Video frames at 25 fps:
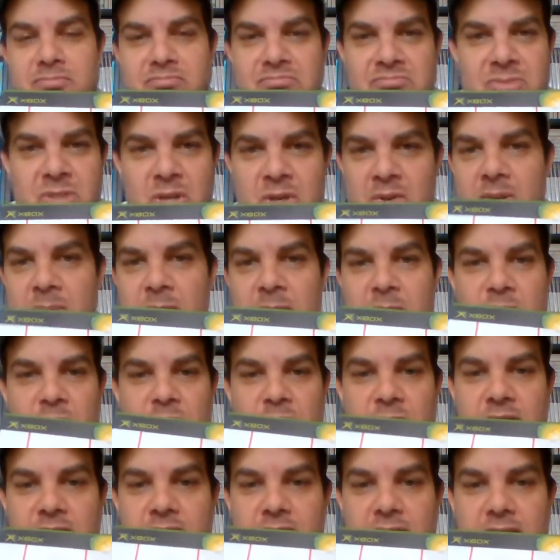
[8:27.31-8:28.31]
No
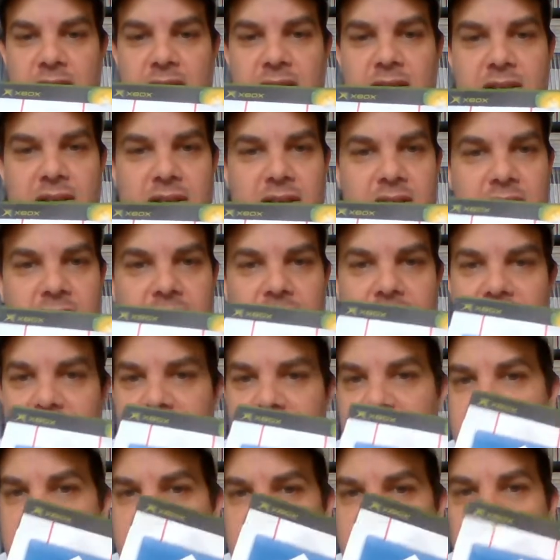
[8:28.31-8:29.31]
imagery.
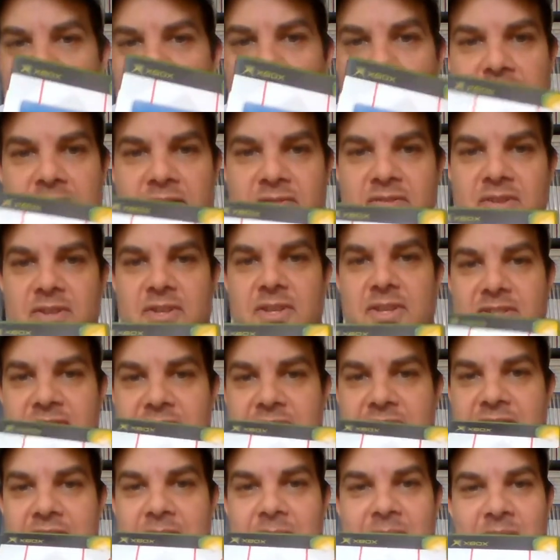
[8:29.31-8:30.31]
Not even the
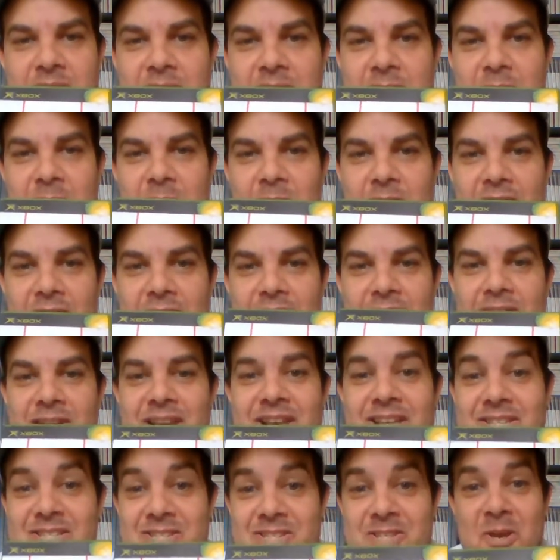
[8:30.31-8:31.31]
team name on it.
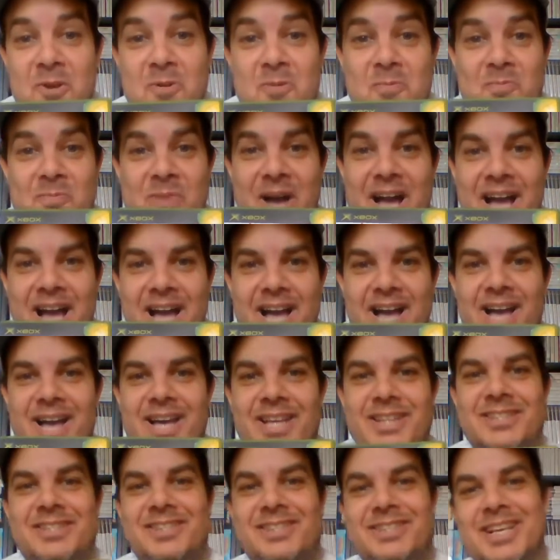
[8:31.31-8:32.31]
That's so
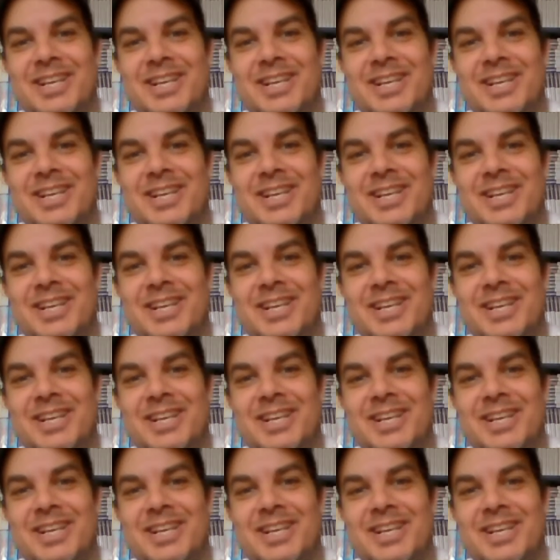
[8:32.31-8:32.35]
bad.